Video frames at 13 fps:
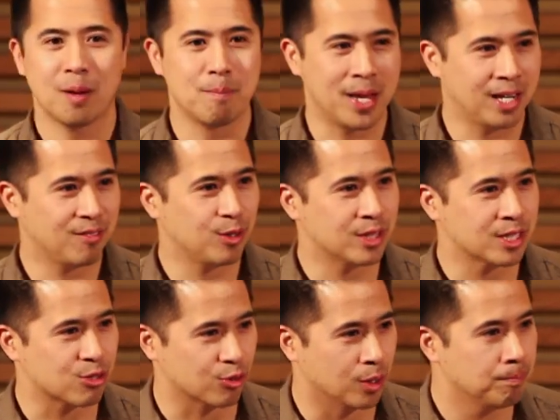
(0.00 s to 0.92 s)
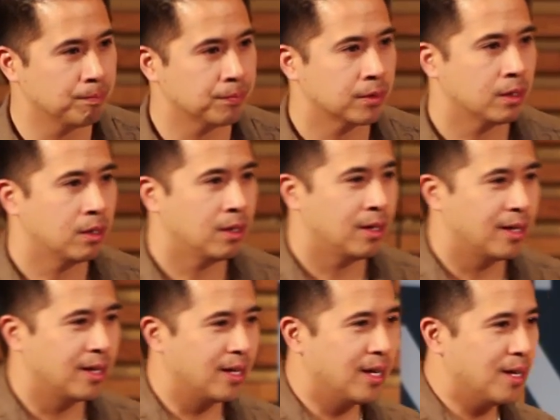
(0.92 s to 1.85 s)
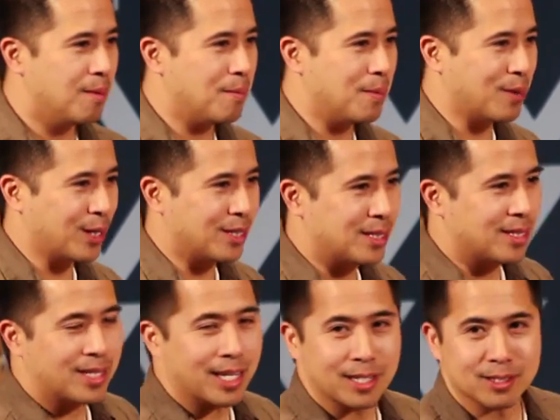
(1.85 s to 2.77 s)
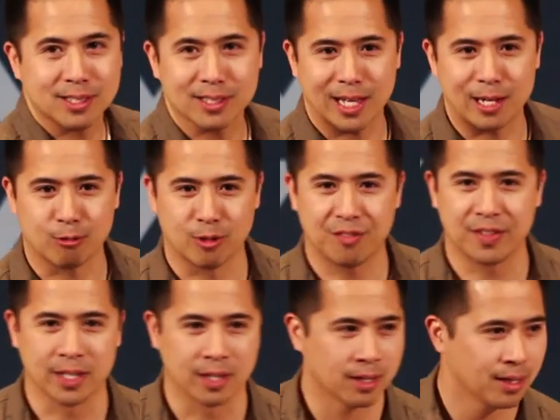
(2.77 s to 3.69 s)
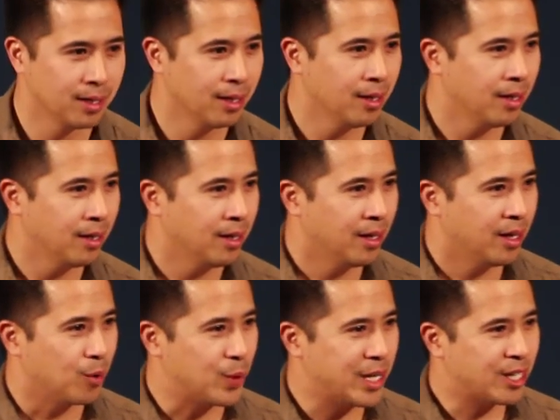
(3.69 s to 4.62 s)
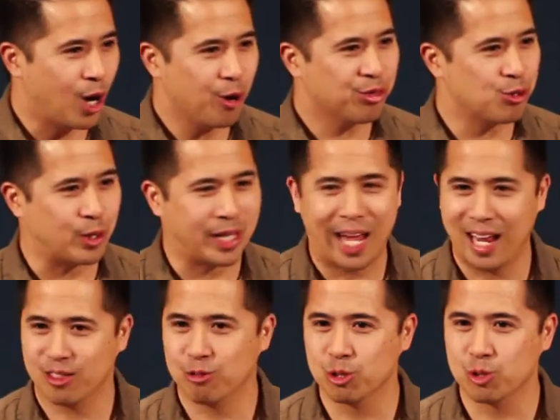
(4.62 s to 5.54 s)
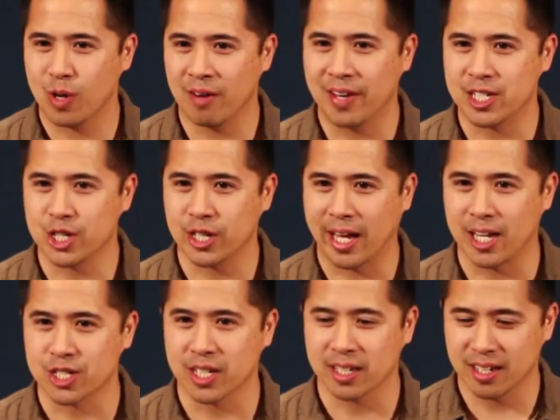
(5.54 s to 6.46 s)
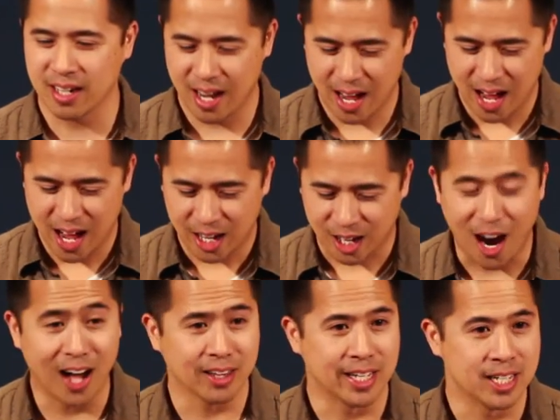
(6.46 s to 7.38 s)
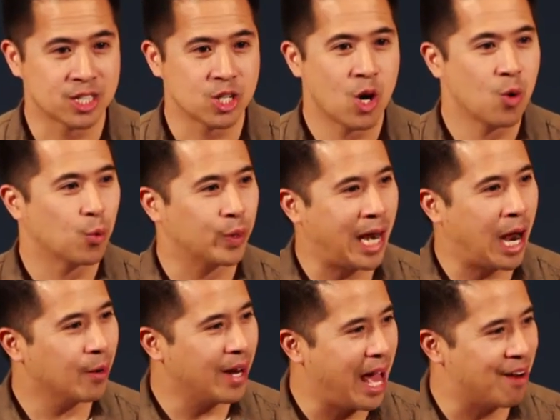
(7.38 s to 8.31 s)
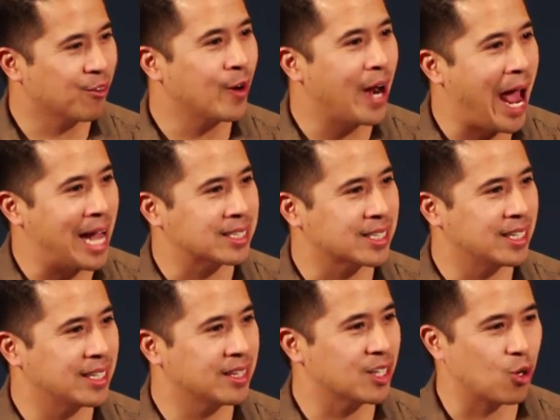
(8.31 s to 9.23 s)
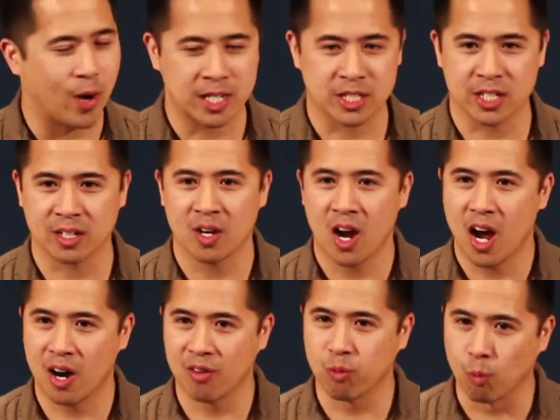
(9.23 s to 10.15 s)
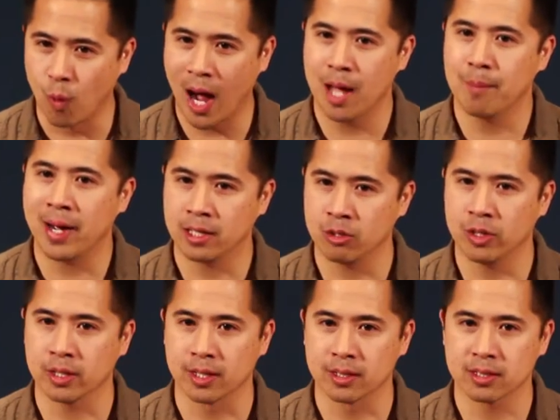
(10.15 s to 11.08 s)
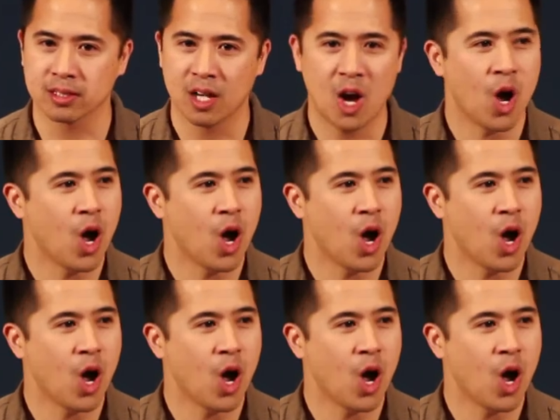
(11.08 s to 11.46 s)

many of you in this room, we're going to take a slight riff here. We go through K through 12 education, college, without ever asking the question of why am I doing this?